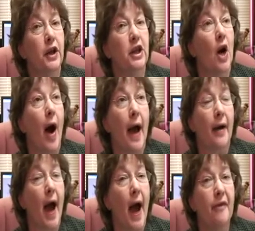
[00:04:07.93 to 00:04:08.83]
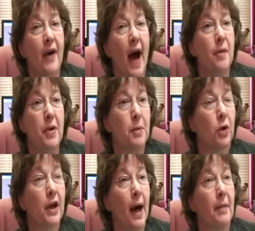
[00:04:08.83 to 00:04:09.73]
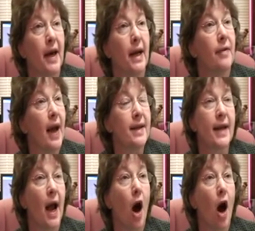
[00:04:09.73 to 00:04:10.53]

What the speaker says: I find people come in and they say,